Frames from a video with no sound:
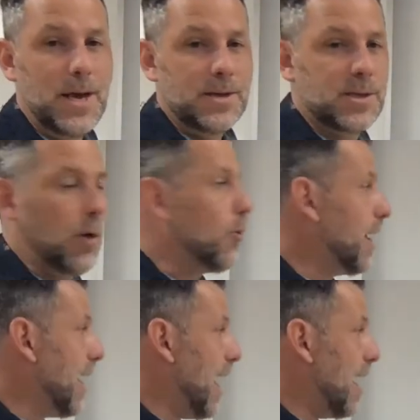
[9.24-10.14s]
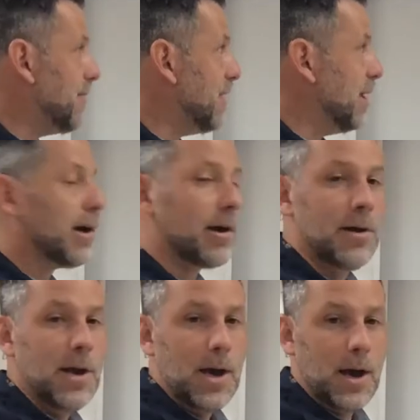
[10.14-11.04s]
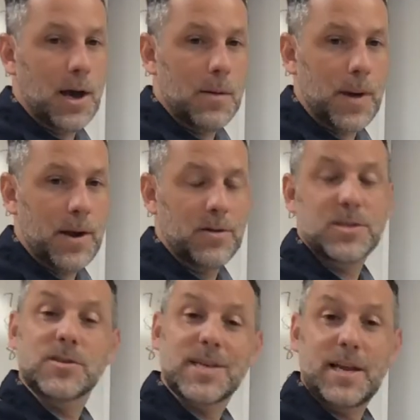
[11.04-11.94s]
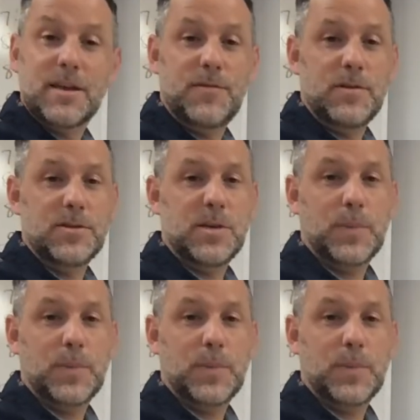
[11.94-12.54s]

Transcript: So what I have here, I know this looks kind of confusing,